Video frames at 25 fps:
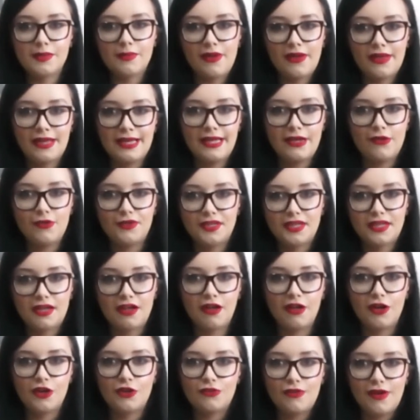about hearing the
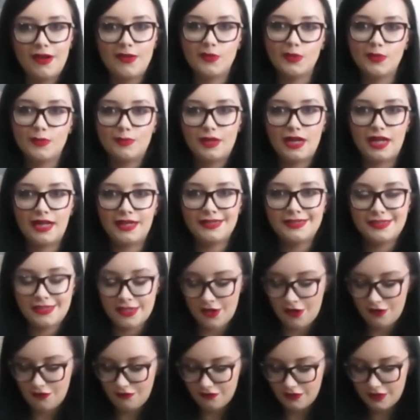cutlery on the plate,
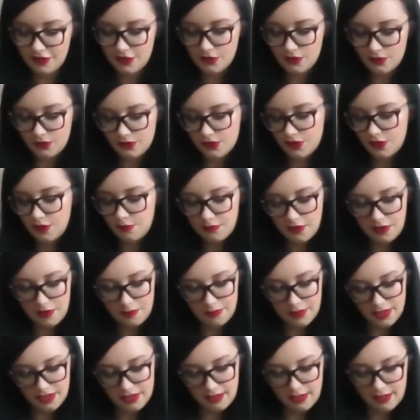so hopefully you're not too
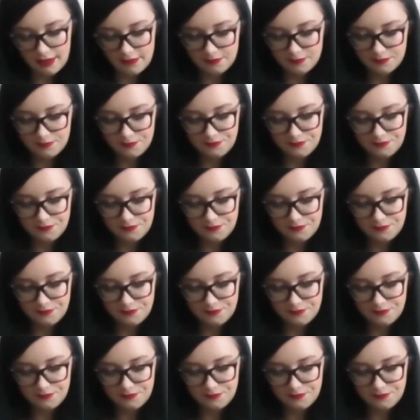bugged by that.